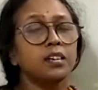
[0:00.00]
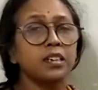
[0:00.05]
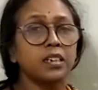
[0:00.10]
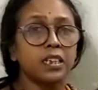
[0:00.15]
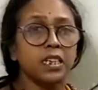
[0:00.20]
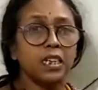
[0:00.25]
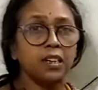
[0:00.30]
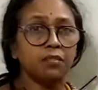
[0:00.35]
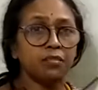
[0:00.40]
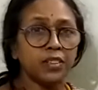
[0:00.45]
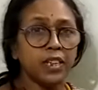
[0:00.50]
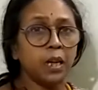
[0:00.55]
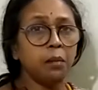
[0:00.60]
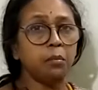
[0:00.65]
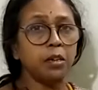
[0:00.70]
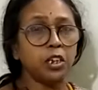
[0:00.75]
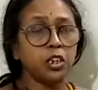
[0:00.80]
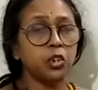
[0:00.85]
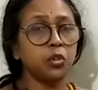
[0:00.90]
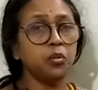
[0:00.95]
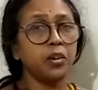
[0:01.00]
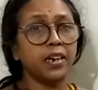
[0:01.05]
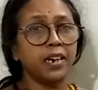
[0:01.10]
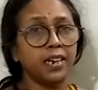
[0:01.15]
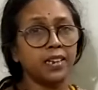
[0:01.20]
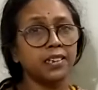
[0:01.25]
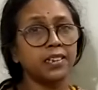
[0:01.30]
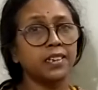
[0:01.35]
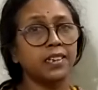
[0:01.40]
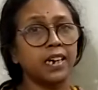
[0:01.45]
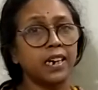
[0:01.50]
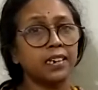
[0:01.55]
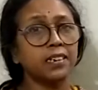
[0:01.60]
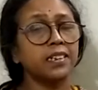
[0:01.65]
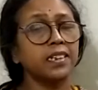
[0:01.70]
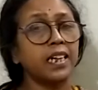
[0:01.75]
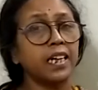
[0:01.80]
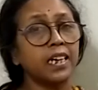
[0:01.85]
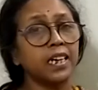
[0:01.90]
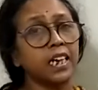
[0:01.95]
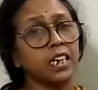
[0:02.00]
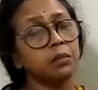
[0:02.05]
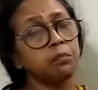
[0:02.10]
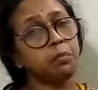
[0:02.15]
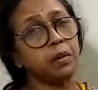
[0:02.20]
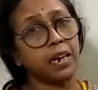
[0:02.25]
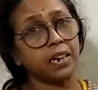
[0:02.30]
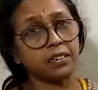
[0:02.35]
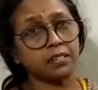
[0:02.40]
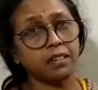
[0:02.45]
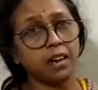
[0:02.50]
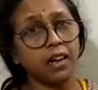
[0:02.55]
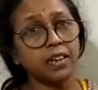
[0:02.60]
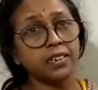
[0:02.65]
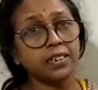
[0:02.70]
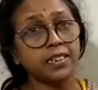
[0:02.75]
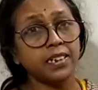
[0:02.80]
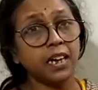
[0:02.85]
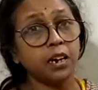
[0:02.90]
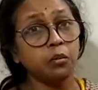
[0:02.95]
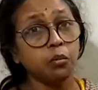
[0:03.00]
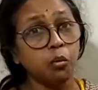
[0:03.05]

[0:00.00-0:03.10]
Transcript: give them assurance that they can practice their